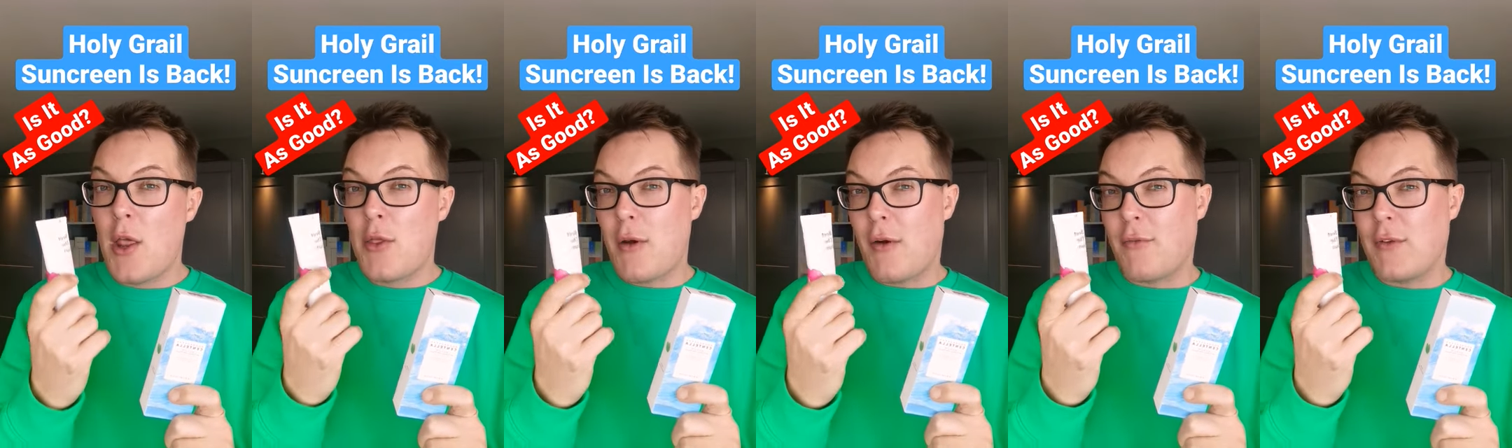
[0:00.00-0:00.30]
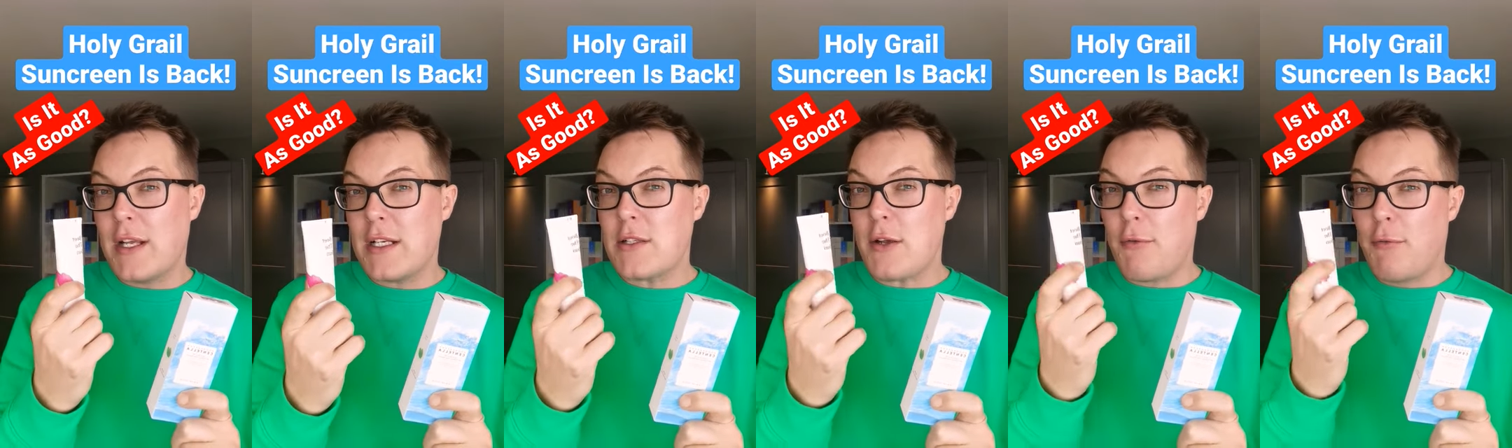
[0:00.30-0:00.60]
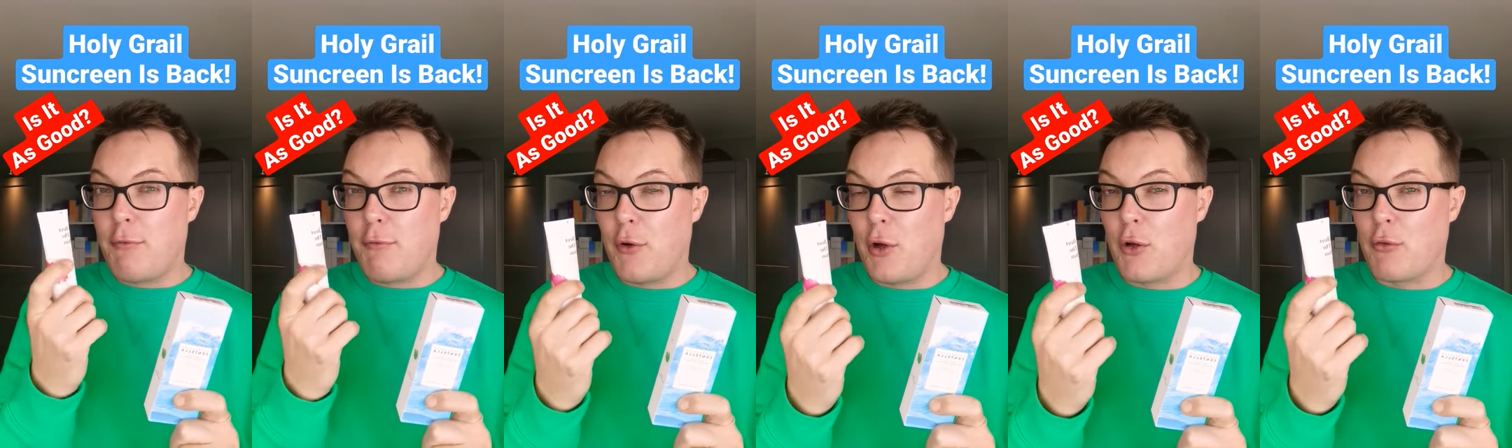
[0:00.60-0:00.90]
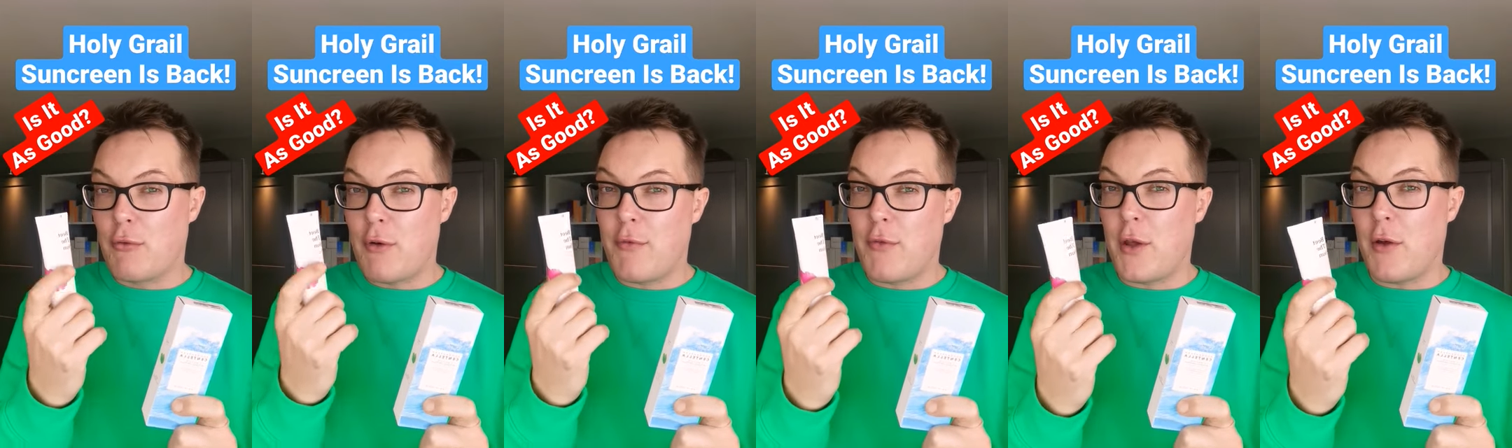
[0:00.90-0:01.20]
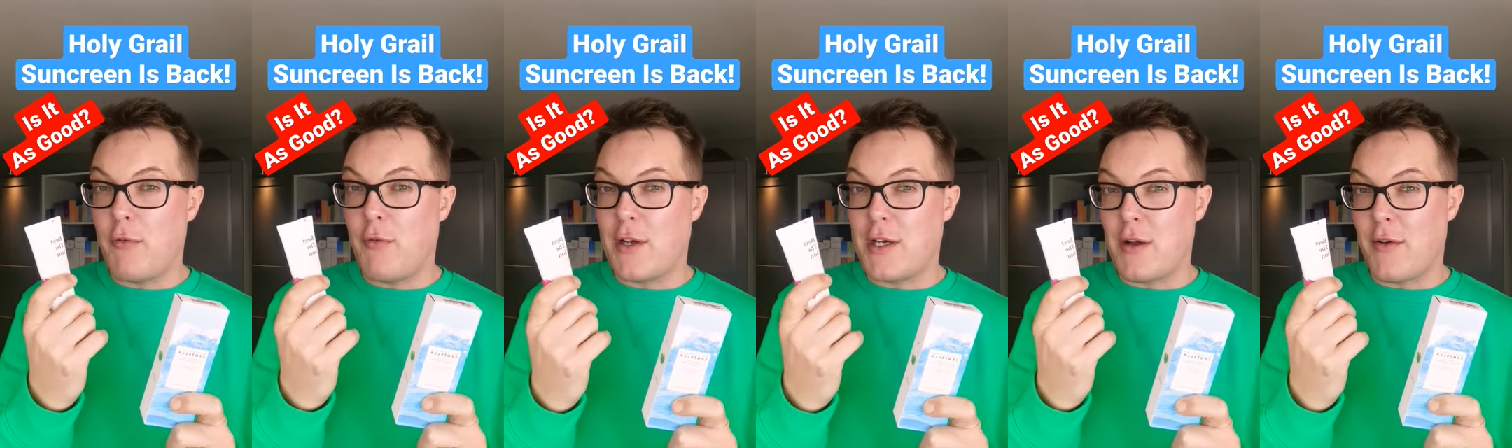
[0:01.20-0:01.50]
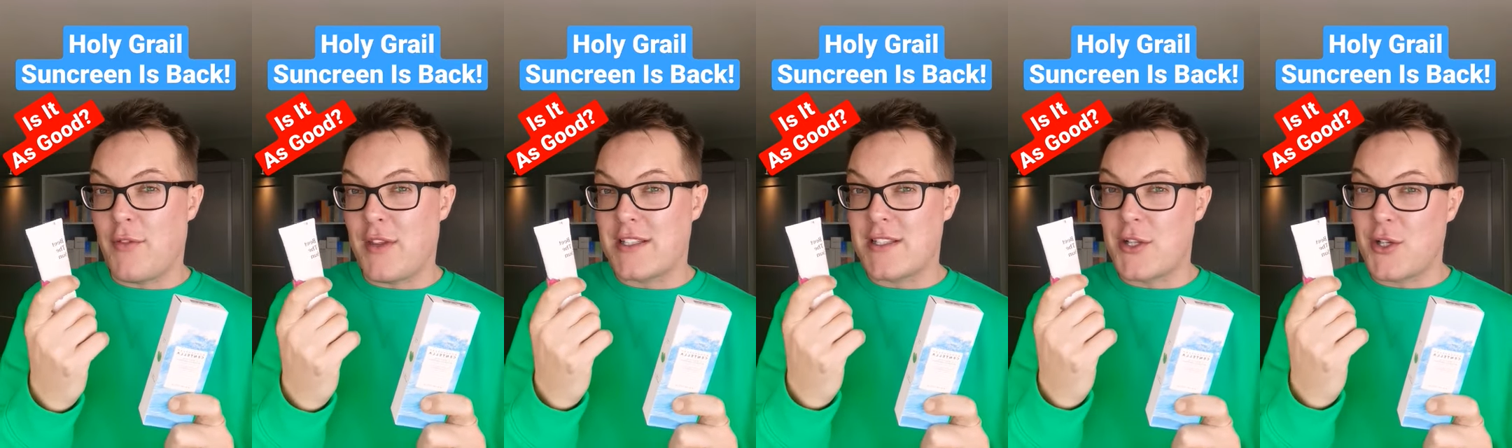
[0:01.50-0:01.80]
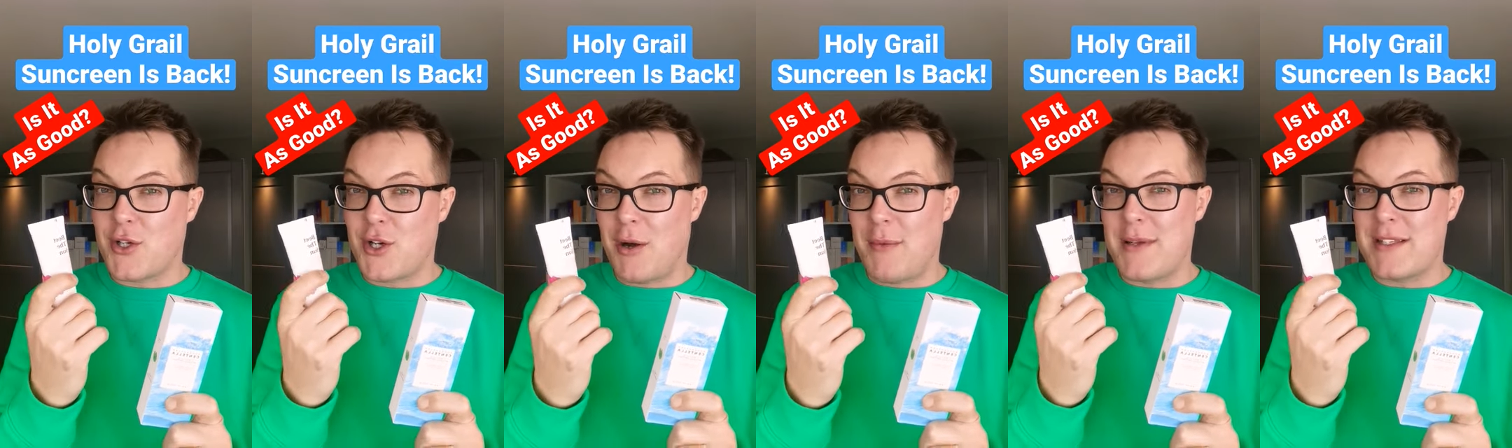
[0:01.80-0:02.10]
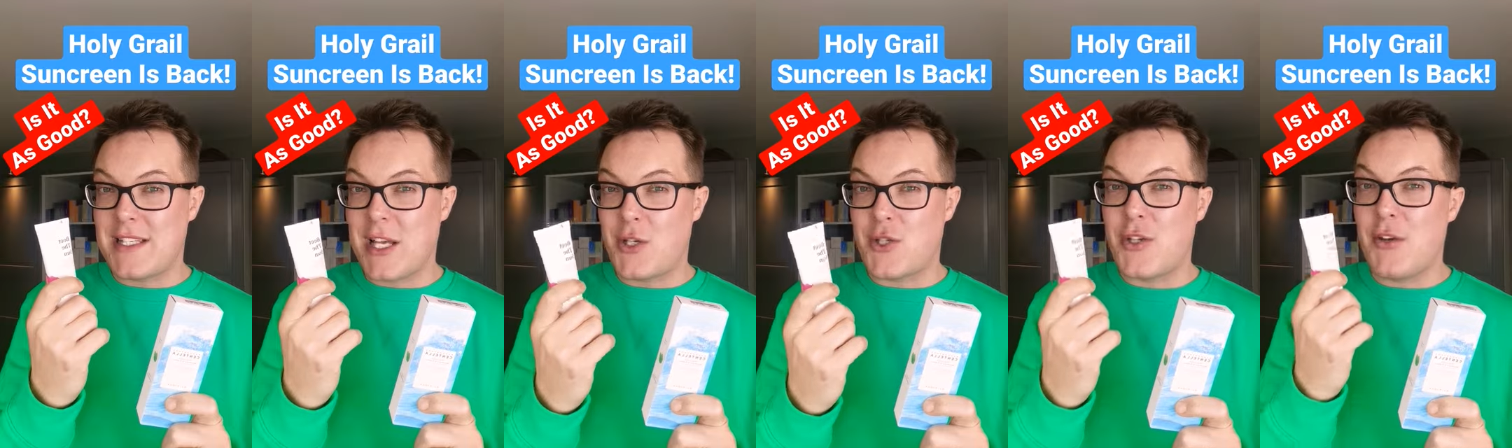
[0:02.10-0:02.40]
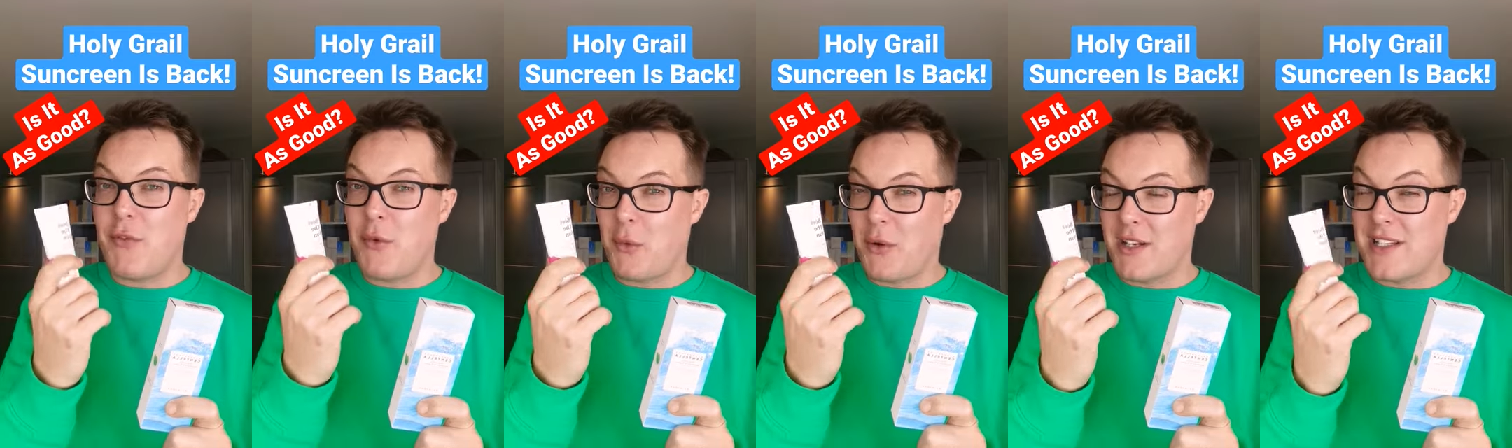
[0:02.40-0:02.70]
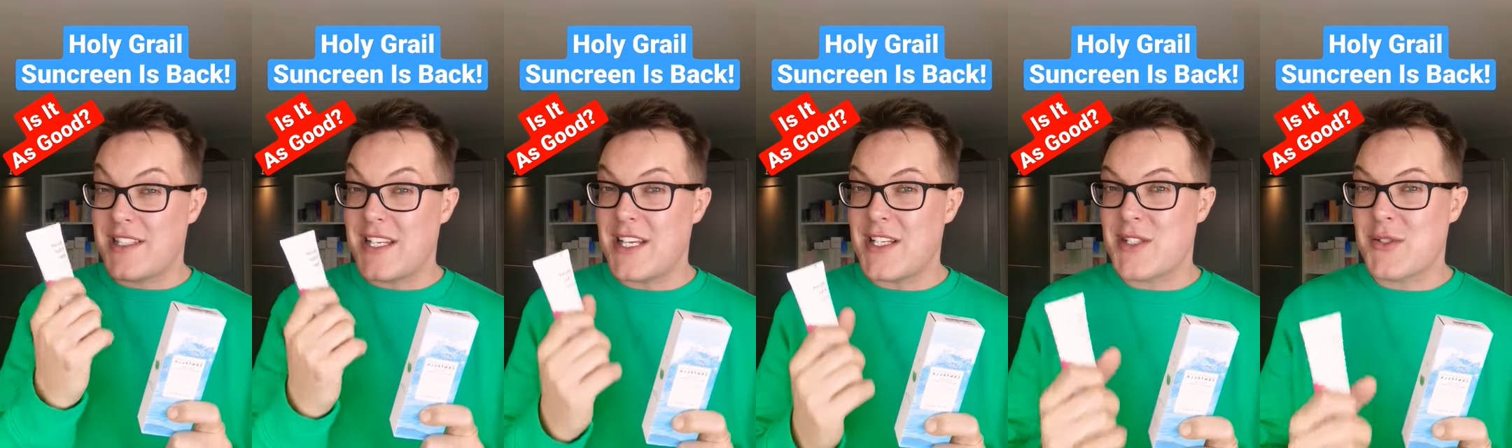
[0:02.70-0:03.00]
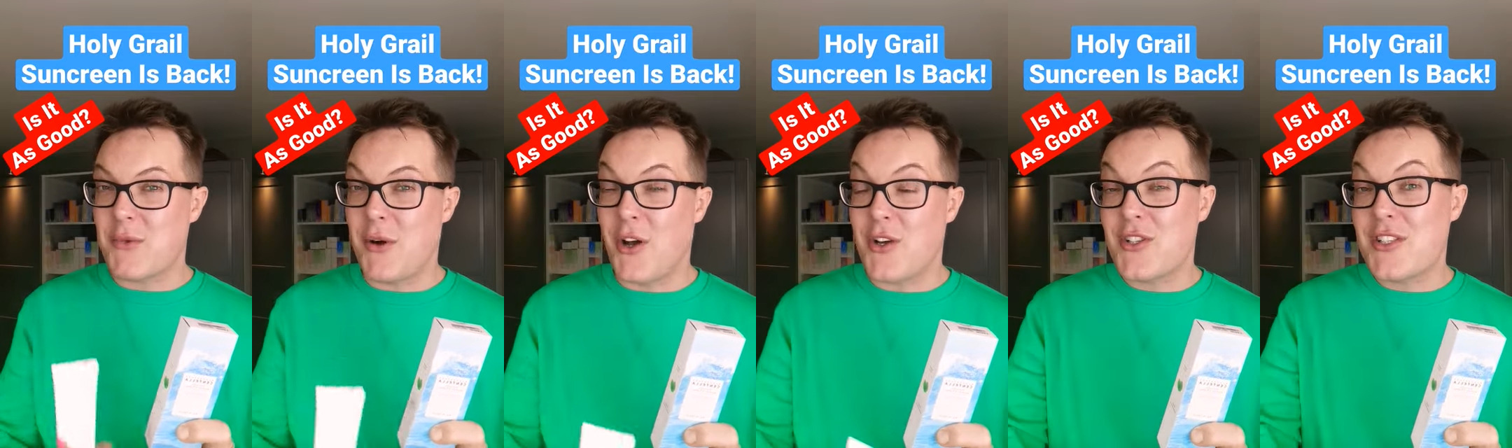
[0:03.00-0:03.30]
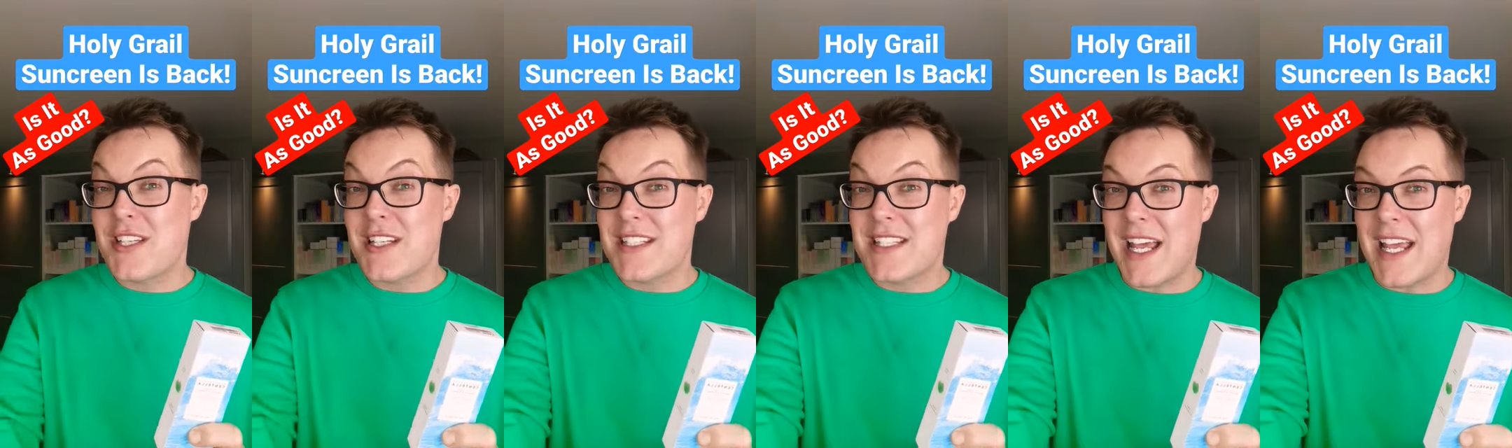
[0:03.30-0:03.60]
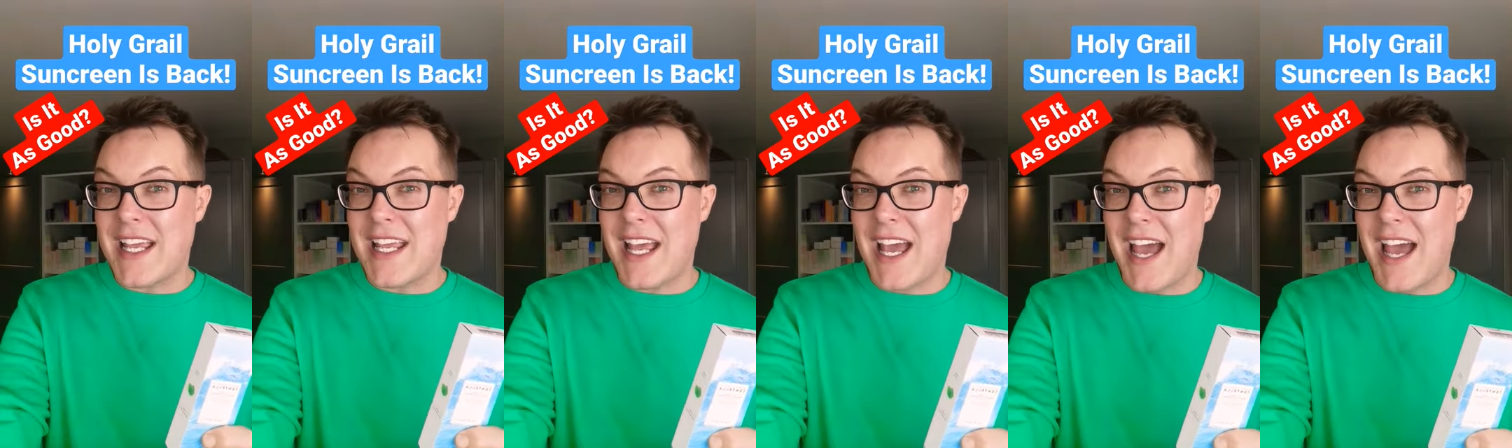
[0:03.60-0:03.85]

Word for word: though I've linked a full review video of this in the comment section if you want to see it swatched. Take care.